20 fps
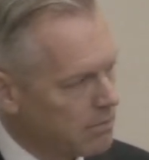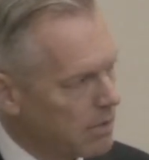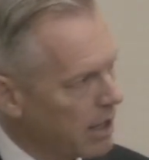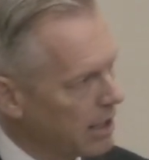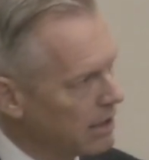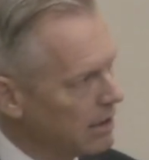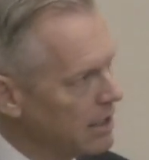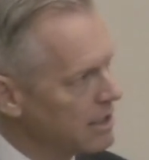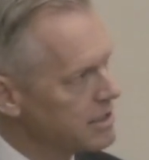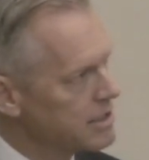
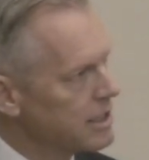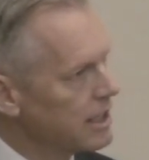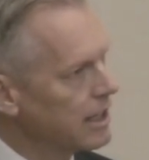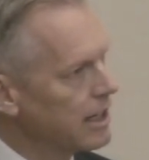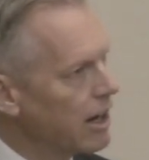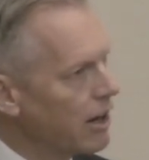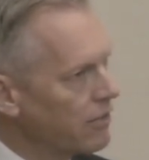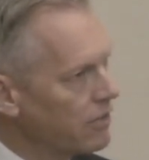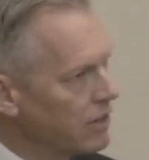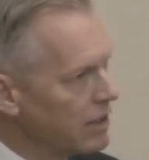by listening
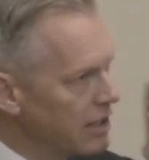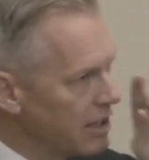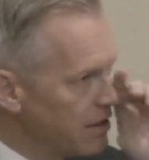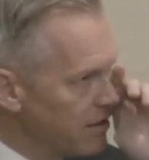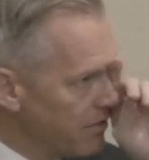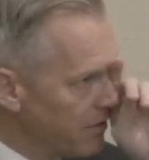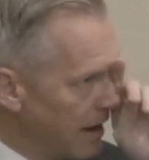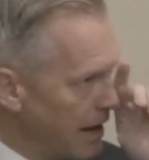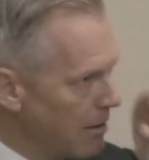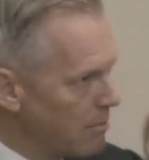carefully to the
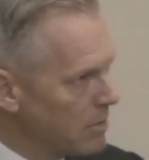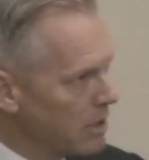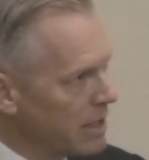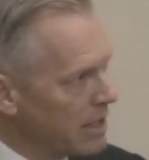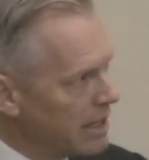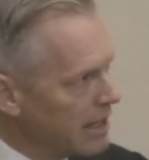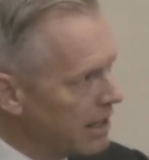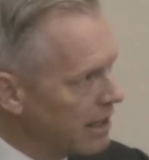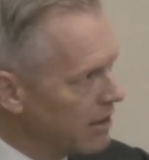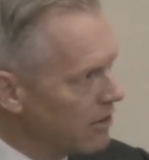
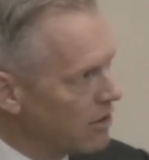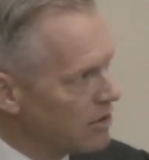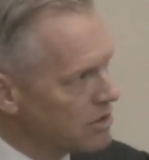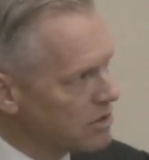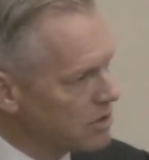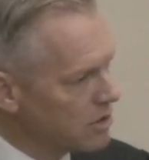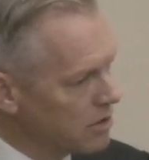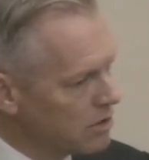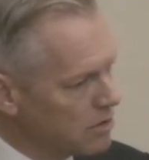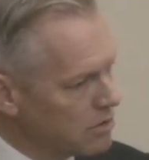family and
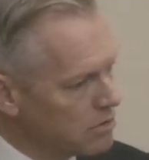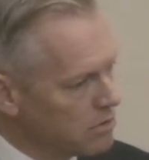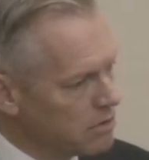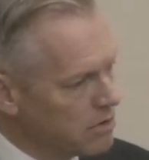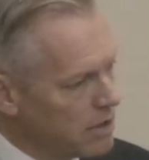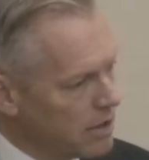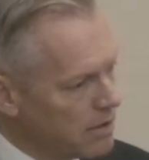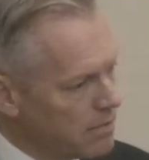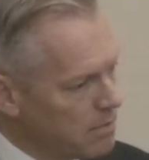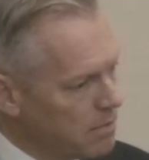also
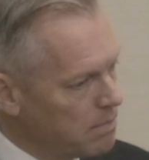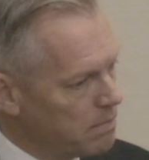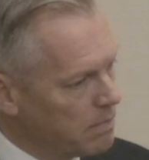the